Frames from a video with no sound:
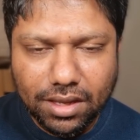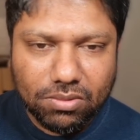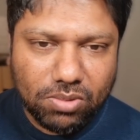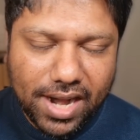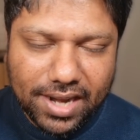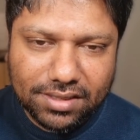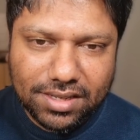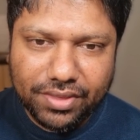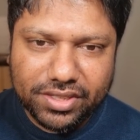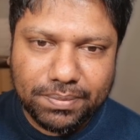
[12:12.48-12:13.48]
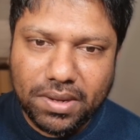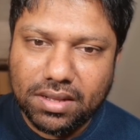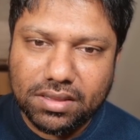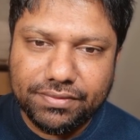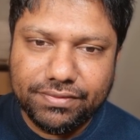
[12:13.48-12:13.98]
We're heading down this
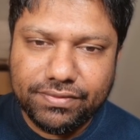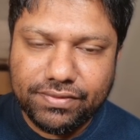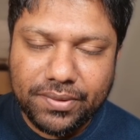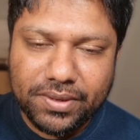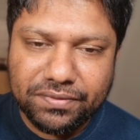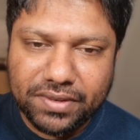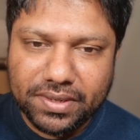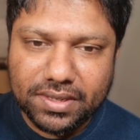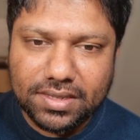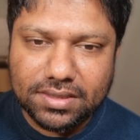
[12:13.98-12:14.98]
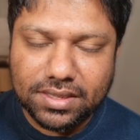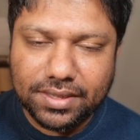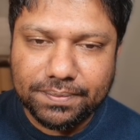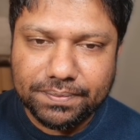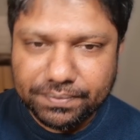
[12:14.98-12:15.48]
path very, very
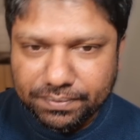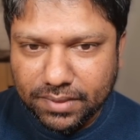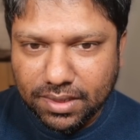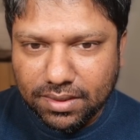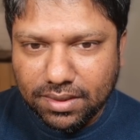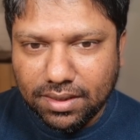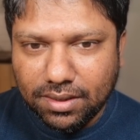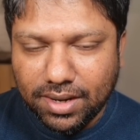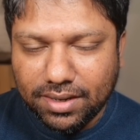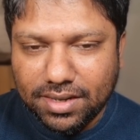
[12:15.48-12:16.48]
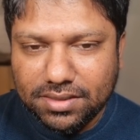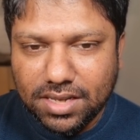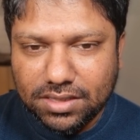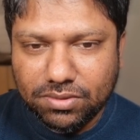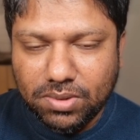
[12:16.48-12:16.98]
easily. All right, guys,
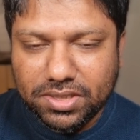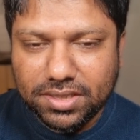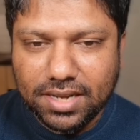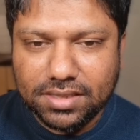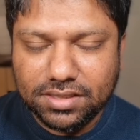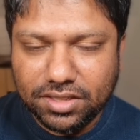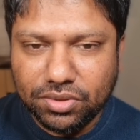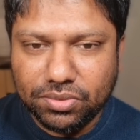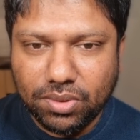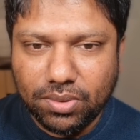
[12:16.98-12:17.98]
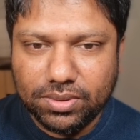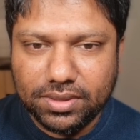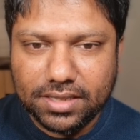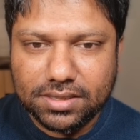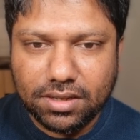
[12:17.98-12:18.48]
thanks for watching and see you all
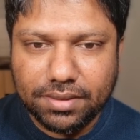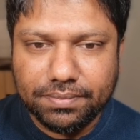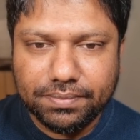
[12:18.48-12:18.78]
next time.